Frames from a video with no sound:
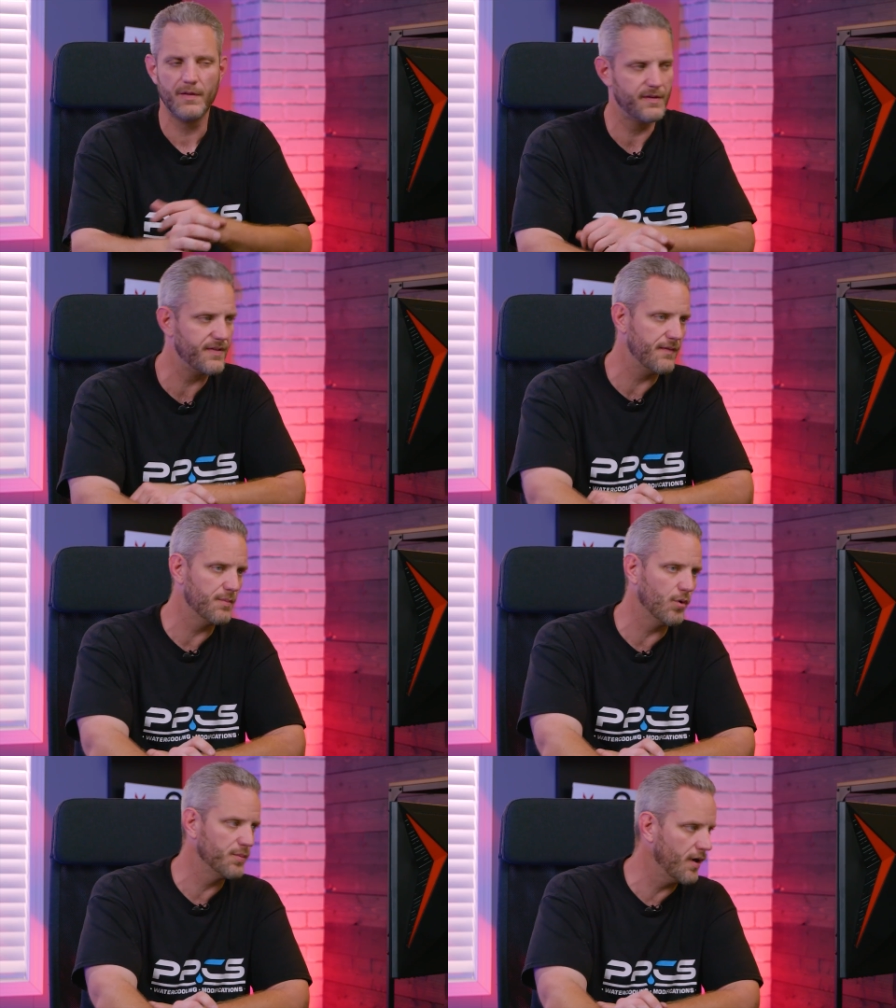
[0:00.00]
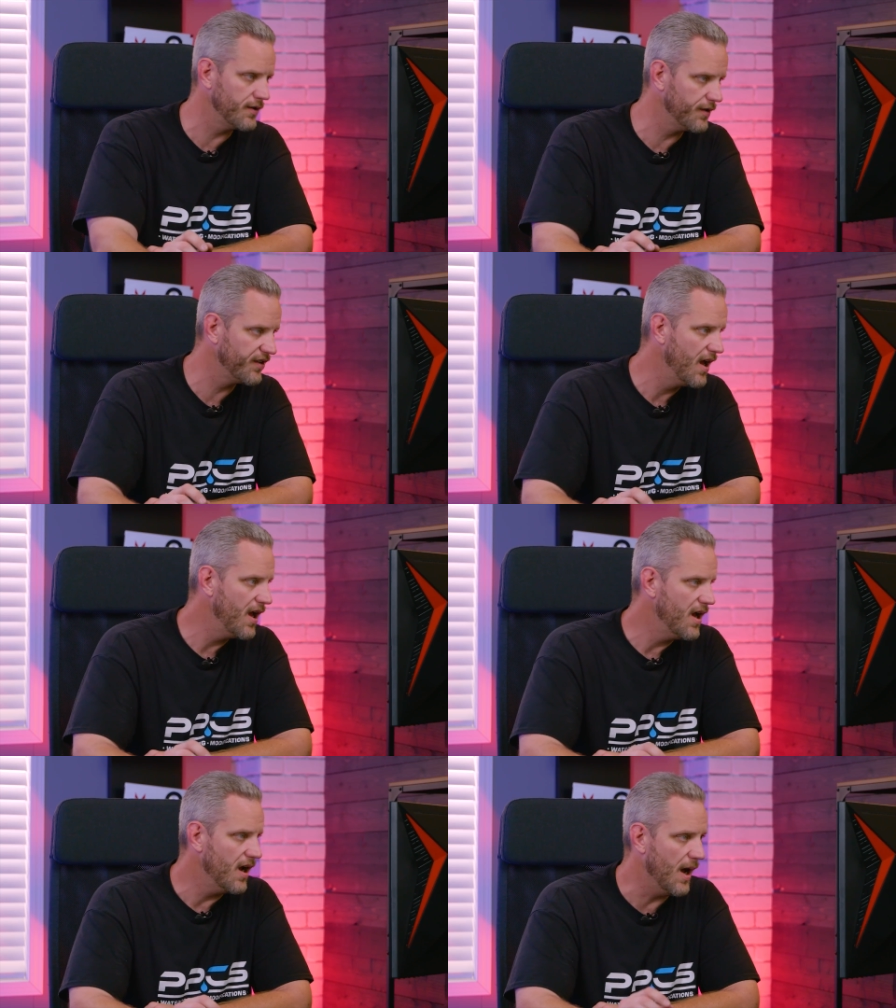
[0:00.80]
all of your favorite board partners.
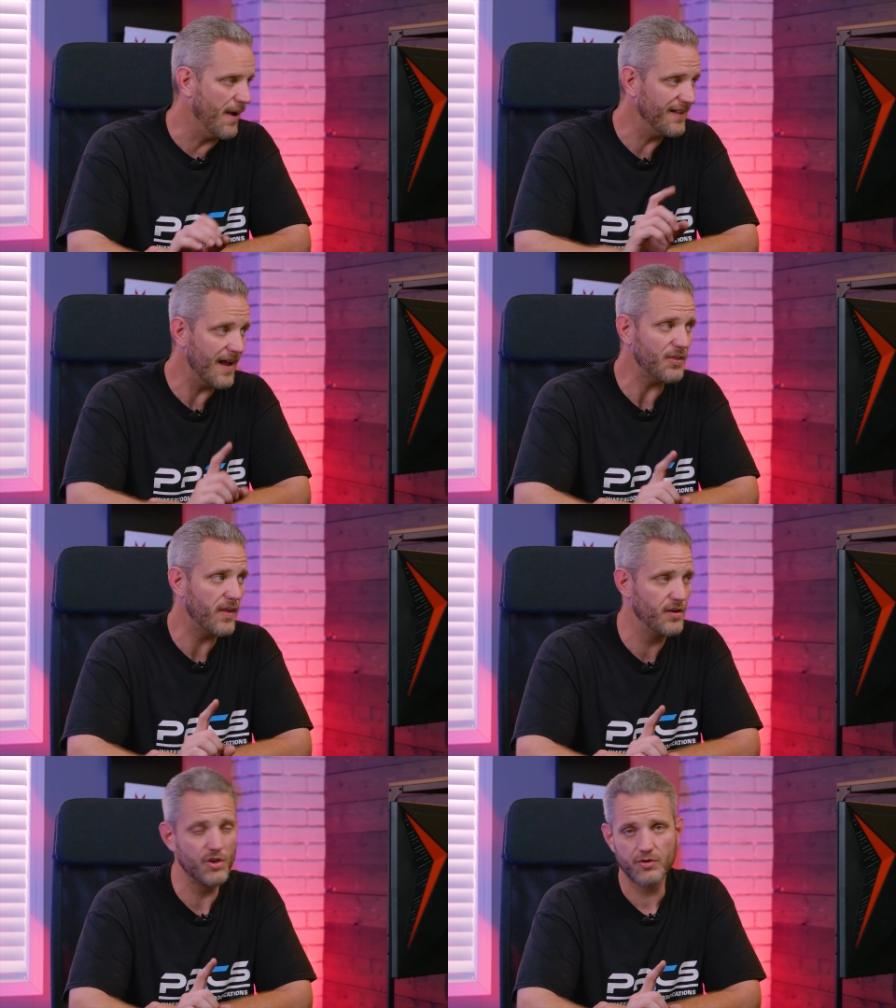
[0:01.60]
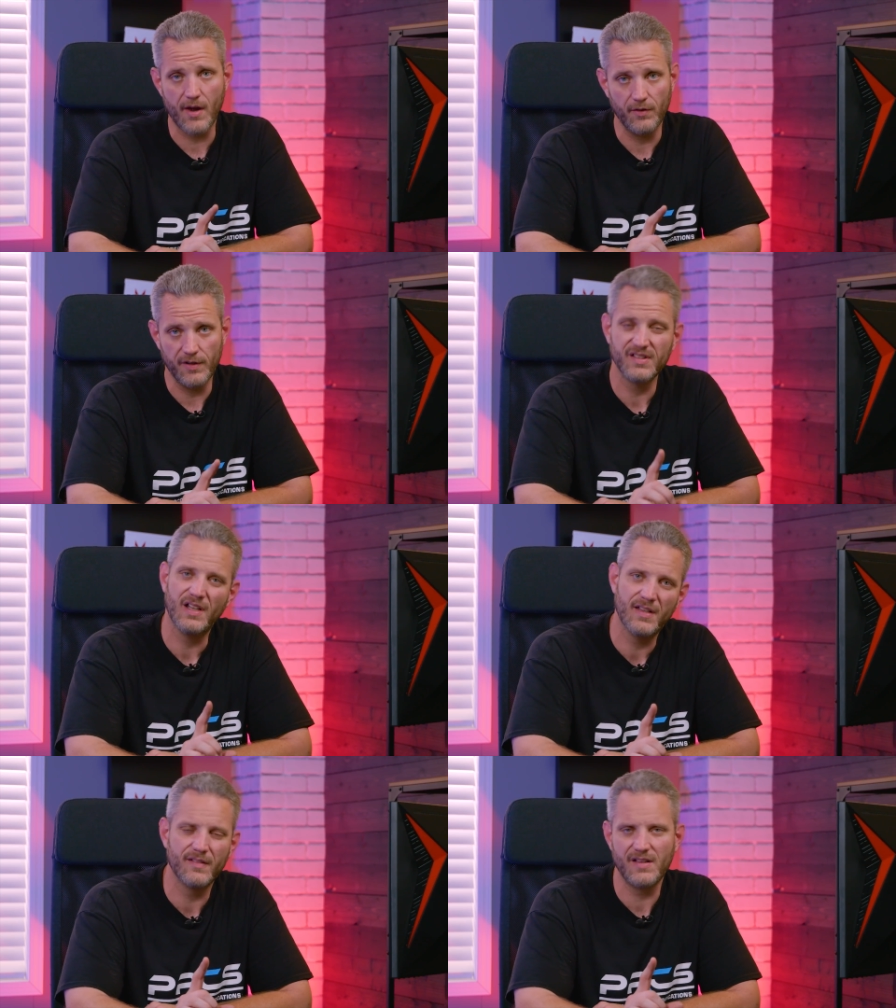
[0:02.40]
Um, I like the way the new shroud looks. A
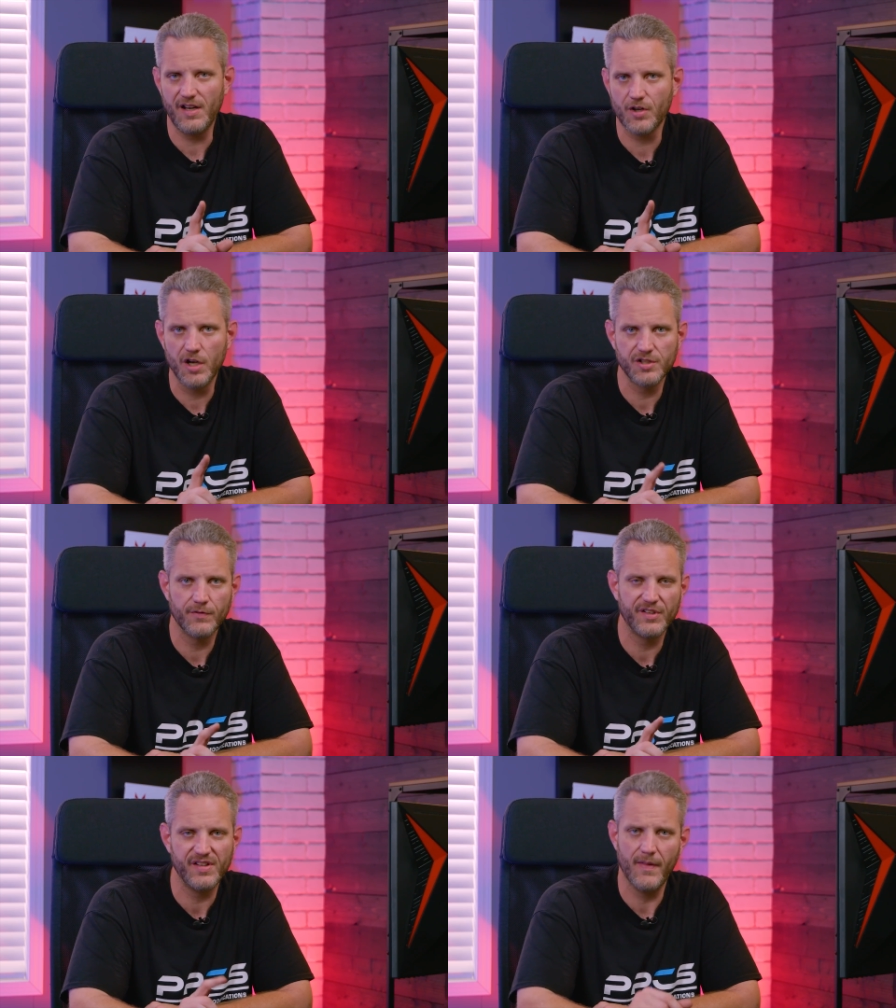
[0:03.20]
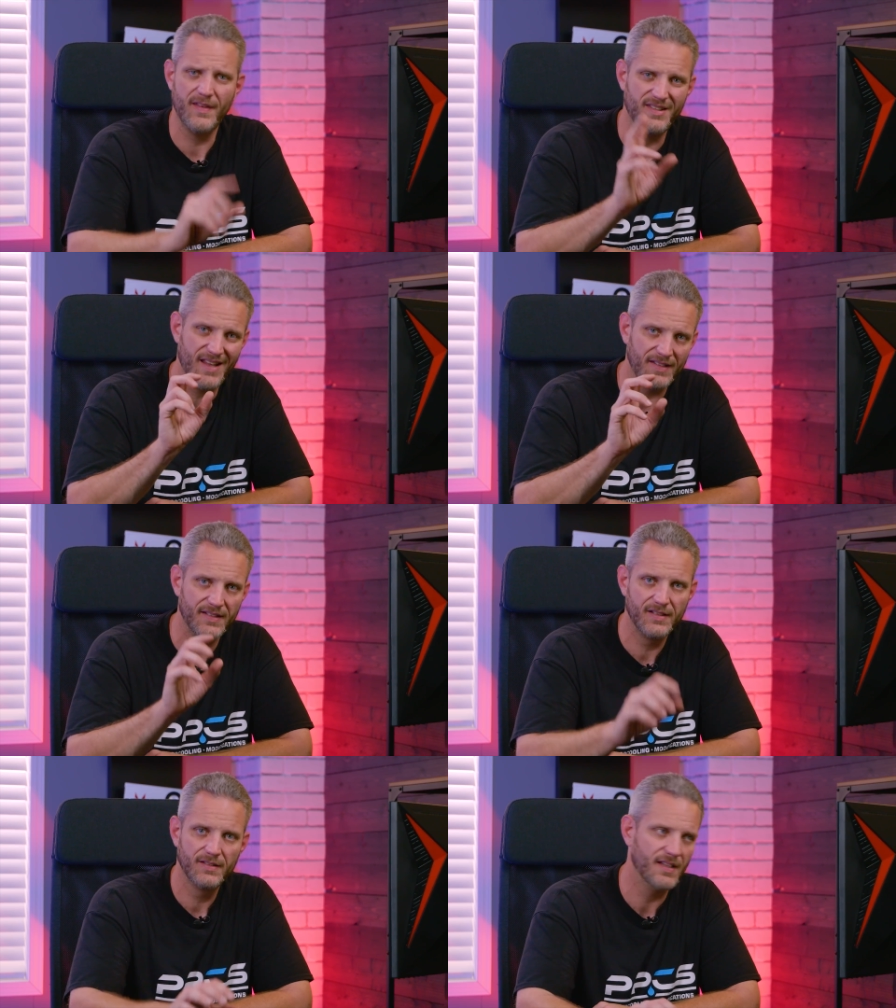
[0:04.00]
lot, there's a lot of controversy on the
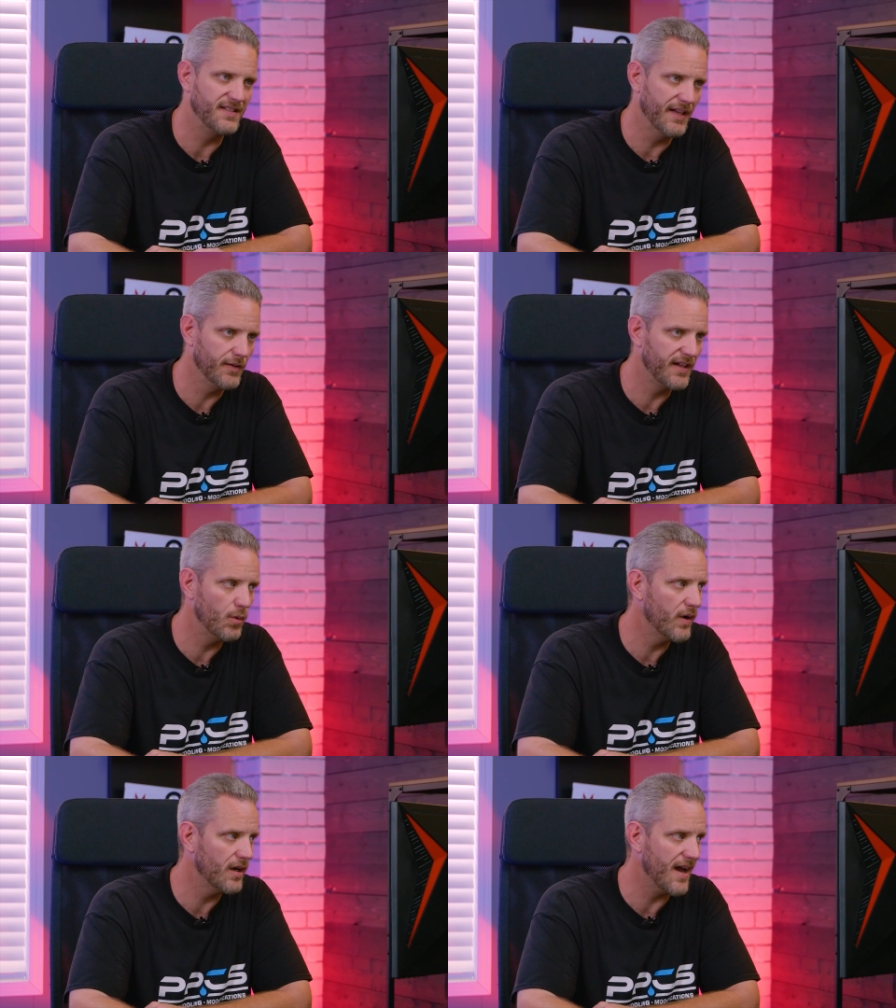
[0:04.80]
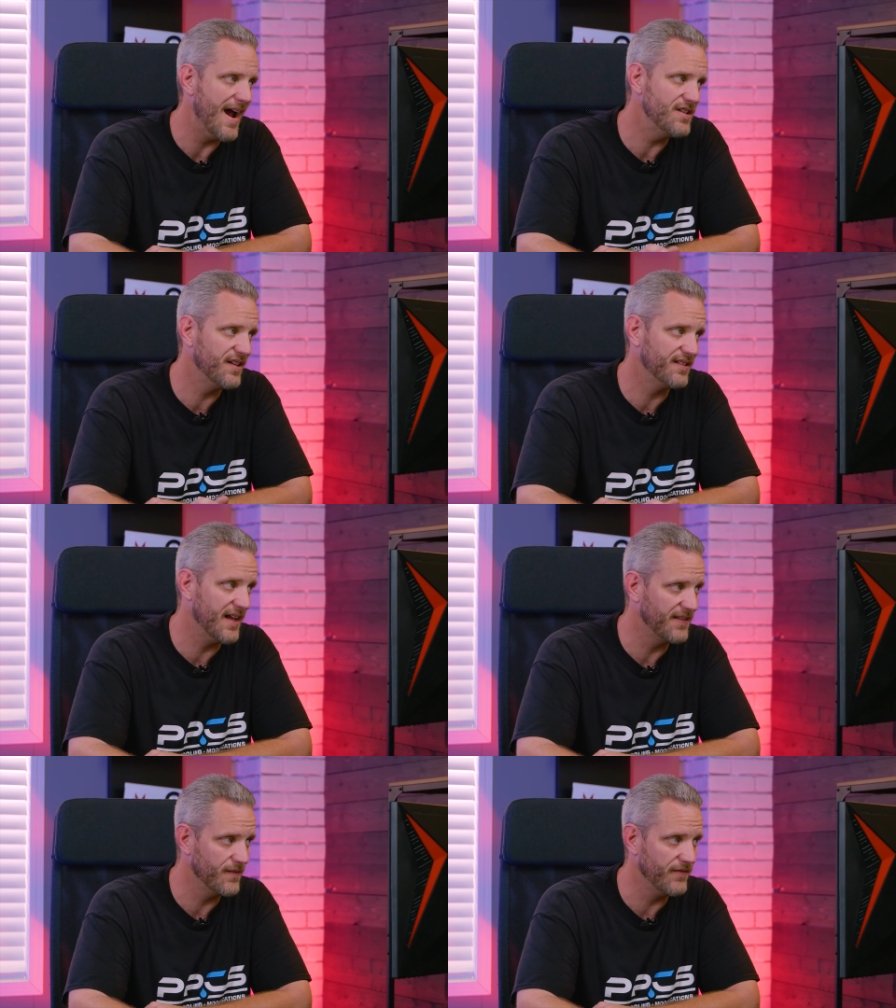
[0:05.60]
dent, the dent looking weird. I just
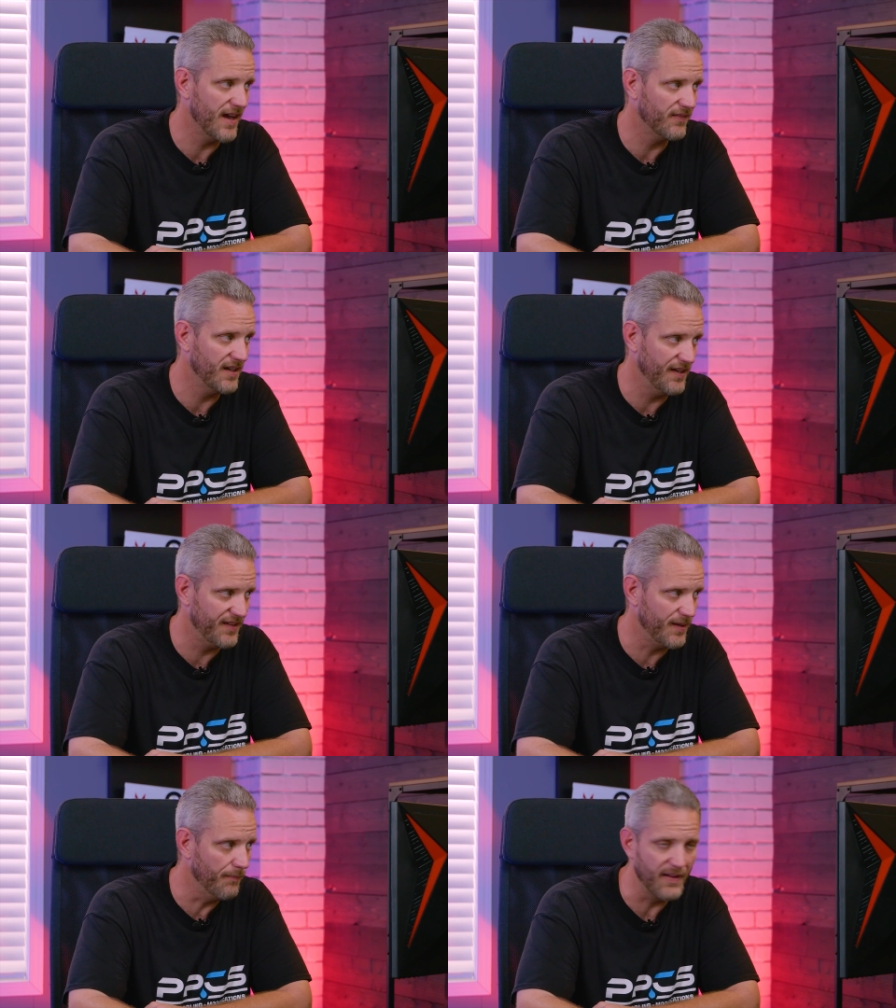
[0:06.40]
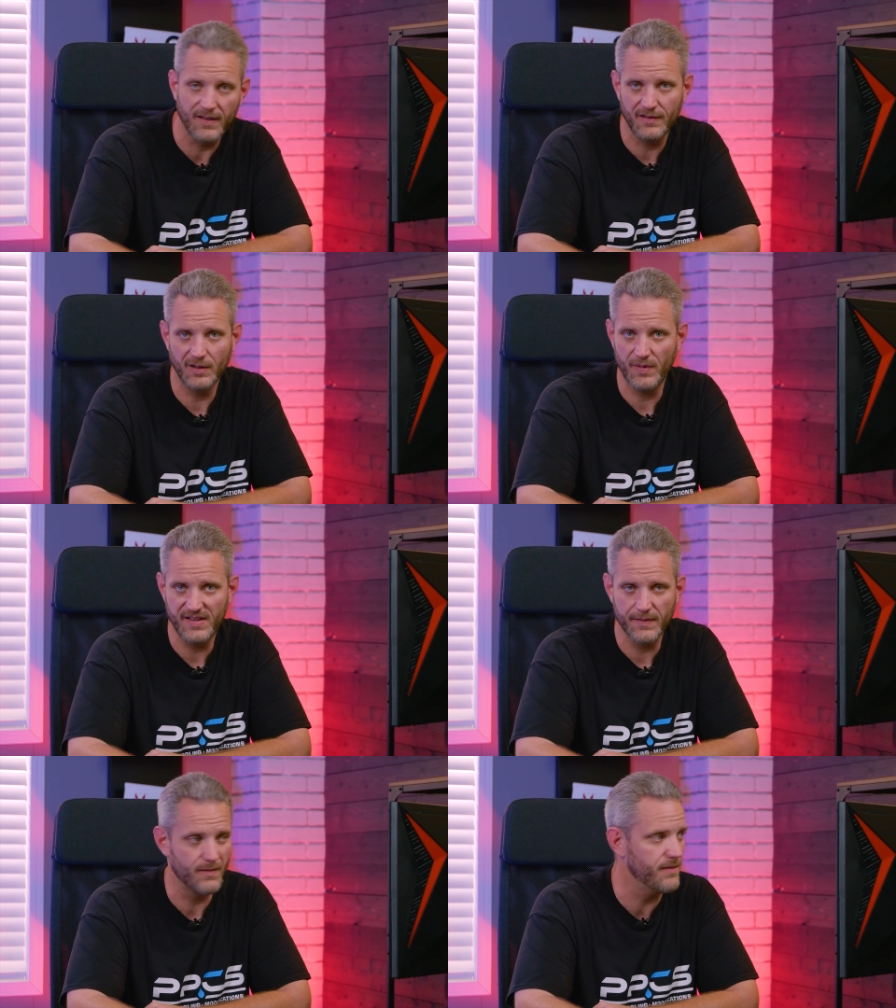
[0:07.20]
like the fact that it's something a little
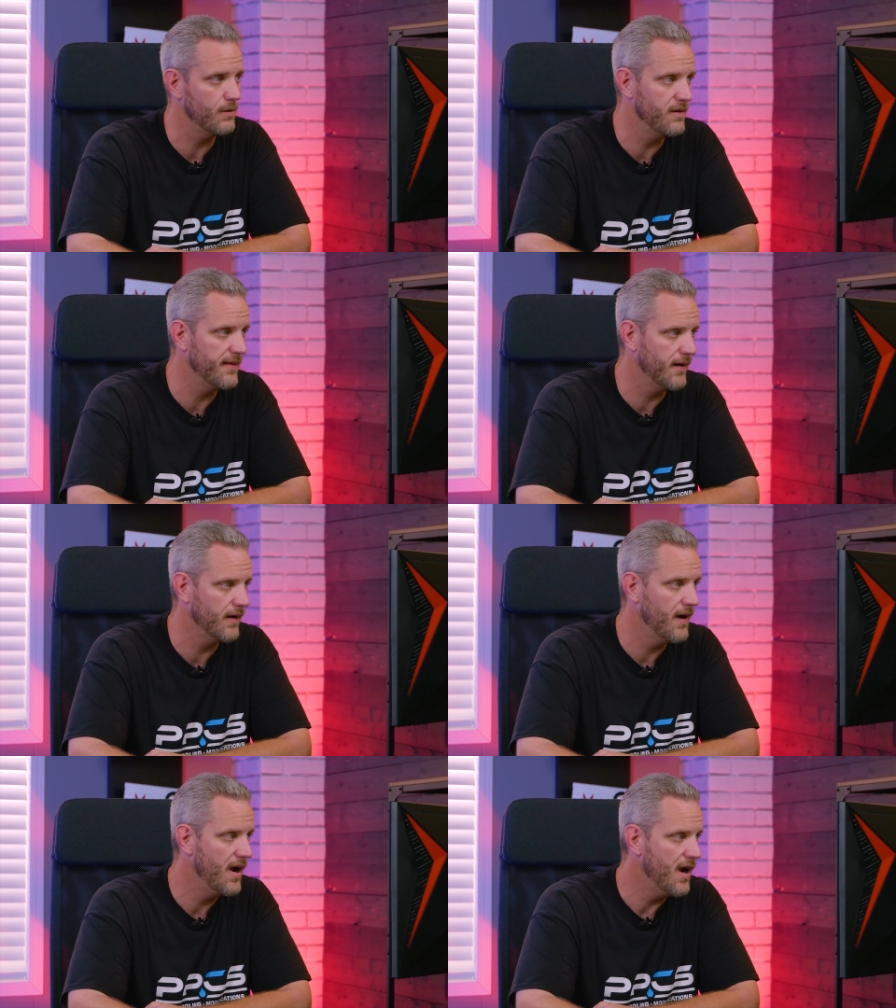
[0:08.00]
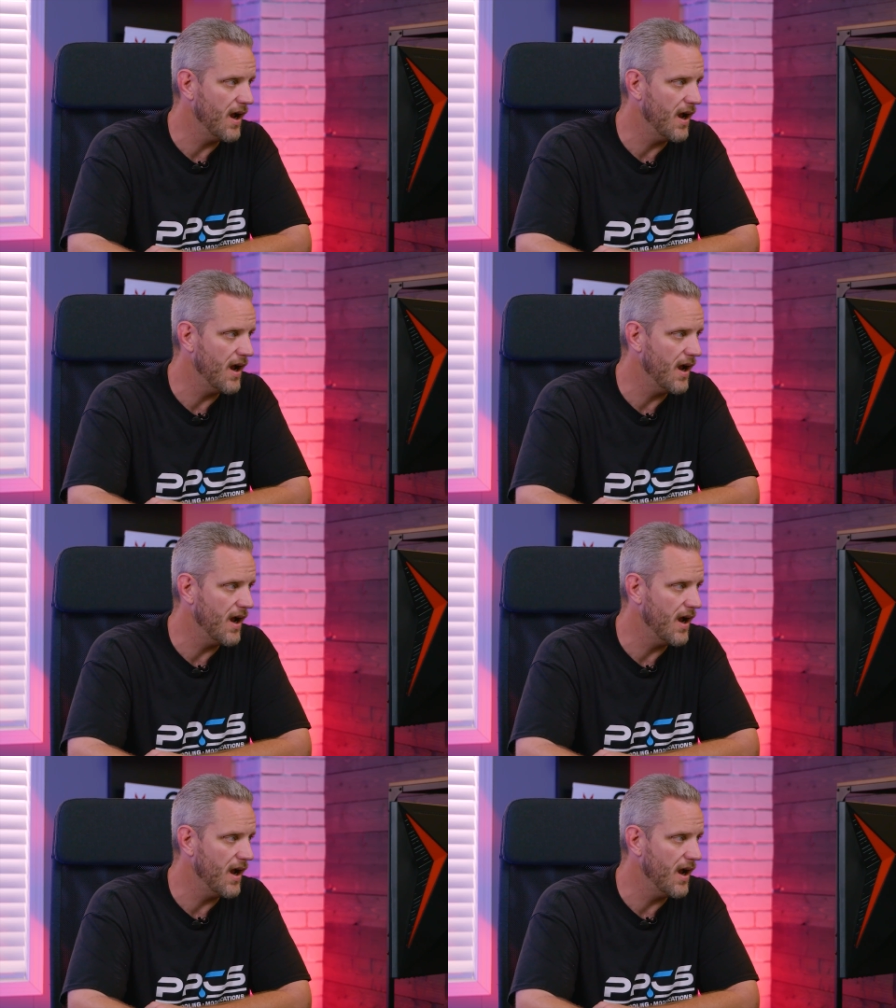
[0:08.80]
bit different thrown in there.